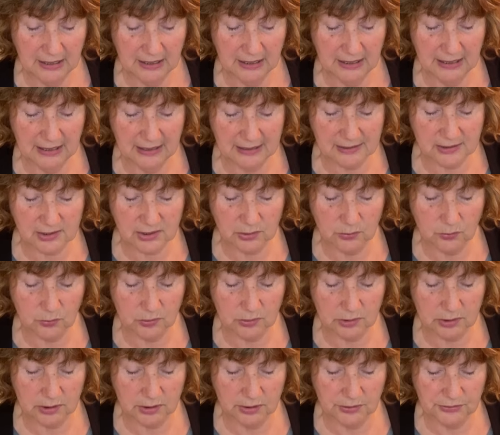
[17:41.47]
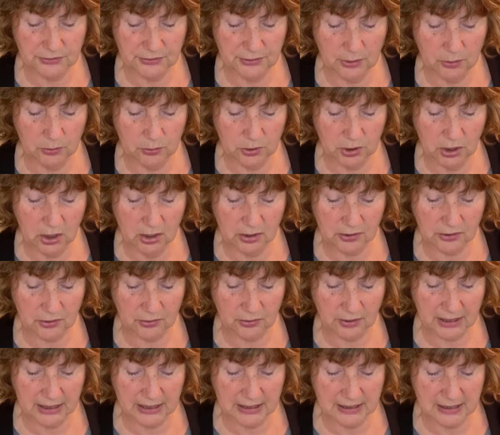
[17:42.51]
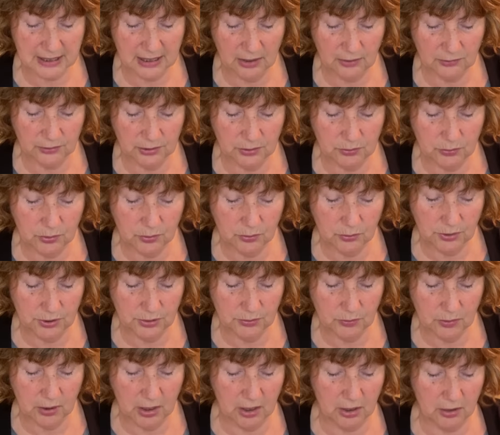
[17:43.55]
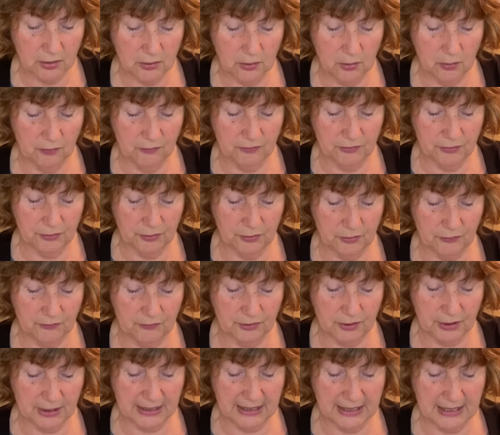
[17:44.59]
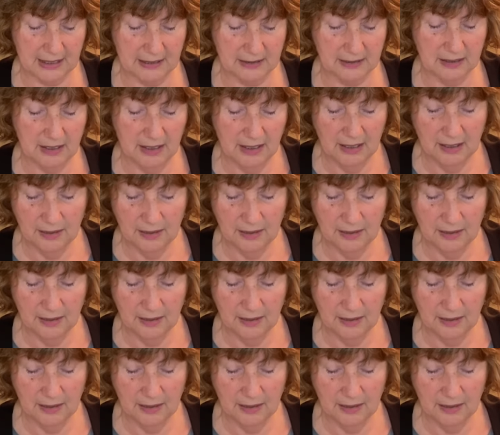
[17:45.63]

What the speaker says: as the world no longer can tell you who you are over and over again.